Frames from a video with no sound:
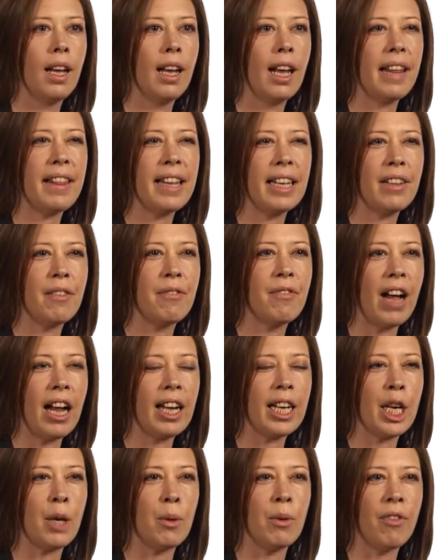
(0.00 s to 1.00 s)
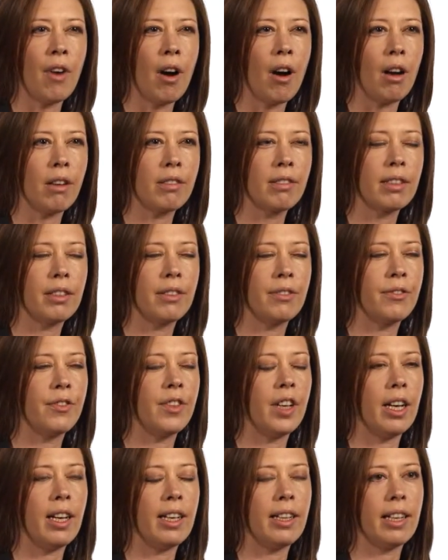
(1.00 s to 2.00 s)
I think the value of Ask
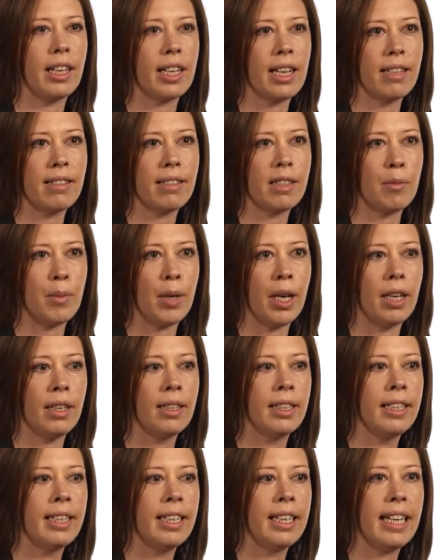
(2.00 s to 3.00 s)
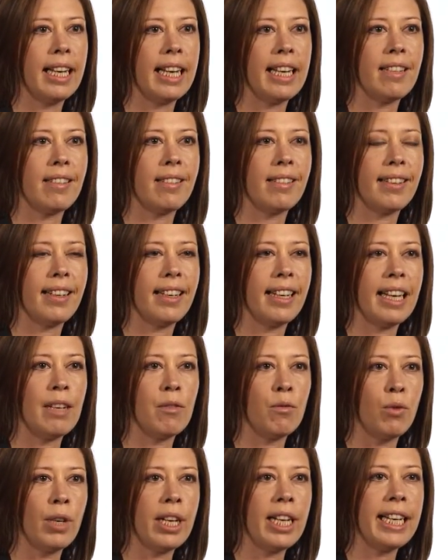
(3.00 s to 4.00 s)
for the customer is it
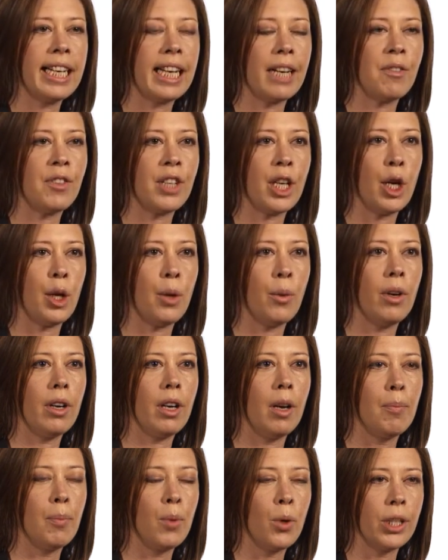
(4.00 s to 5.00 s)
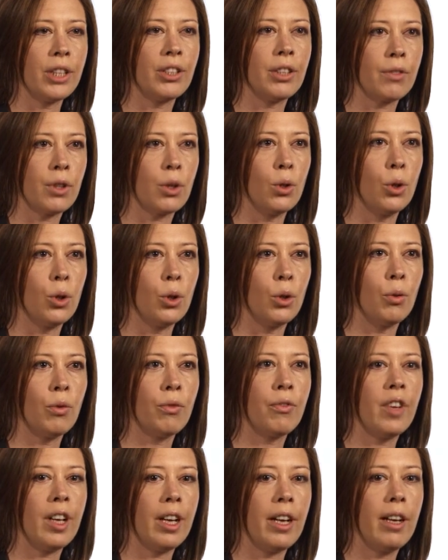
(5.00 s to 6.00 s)
really gives you a point of call
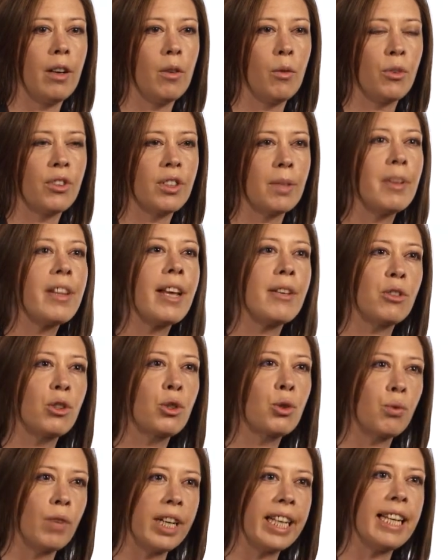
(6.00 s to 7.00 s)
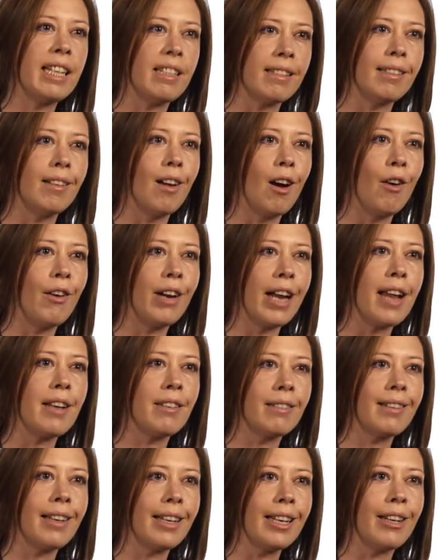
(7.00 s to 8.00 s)
for some of those tricky
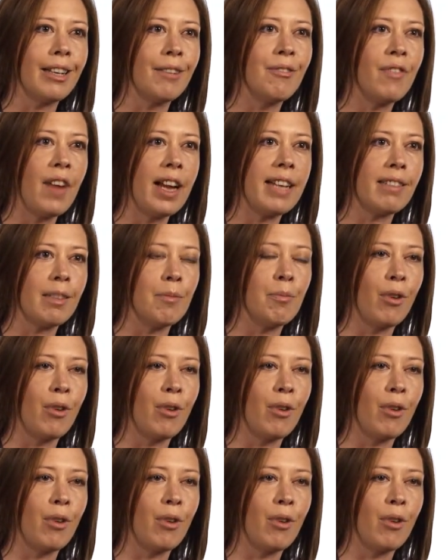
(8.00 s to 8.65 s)
scenarios that you can face in